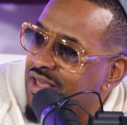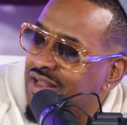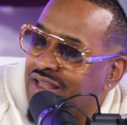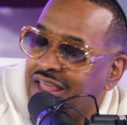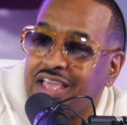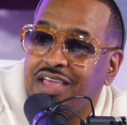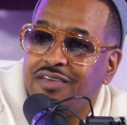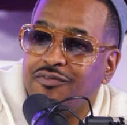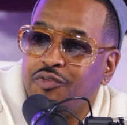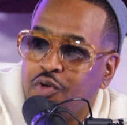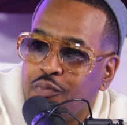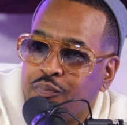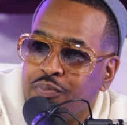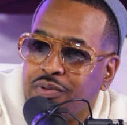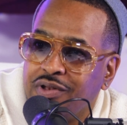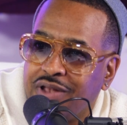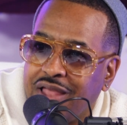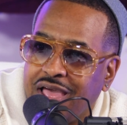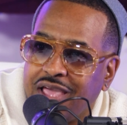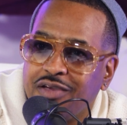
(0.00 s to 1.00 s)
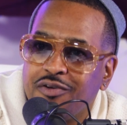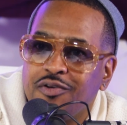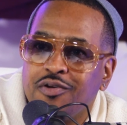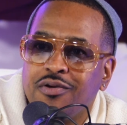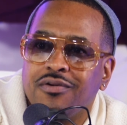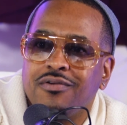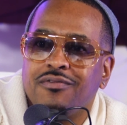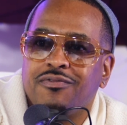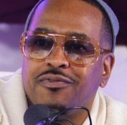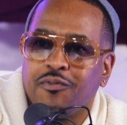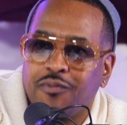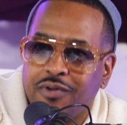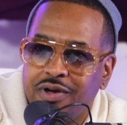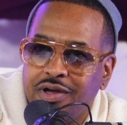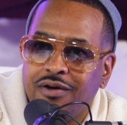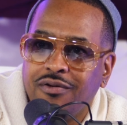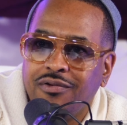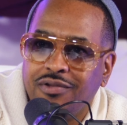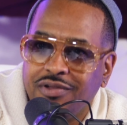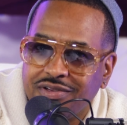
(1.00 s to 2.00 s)
Like, if you're like
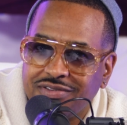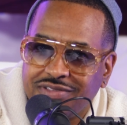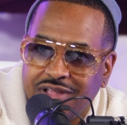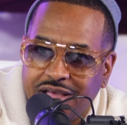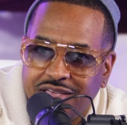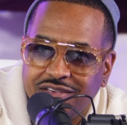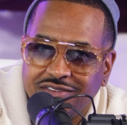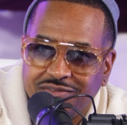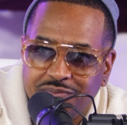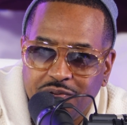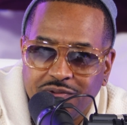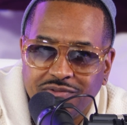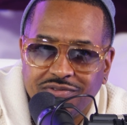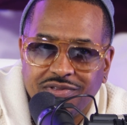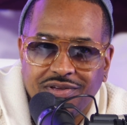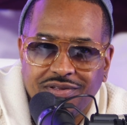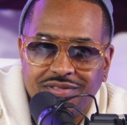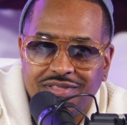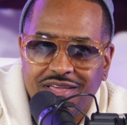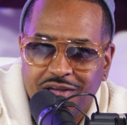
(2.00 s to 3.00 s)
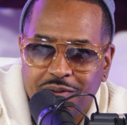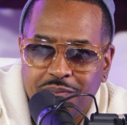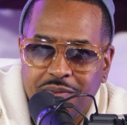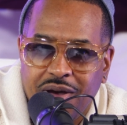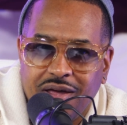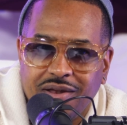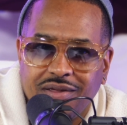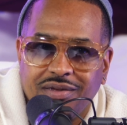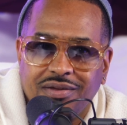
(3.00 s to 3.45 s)
Pharrell looks like his music. Think about it.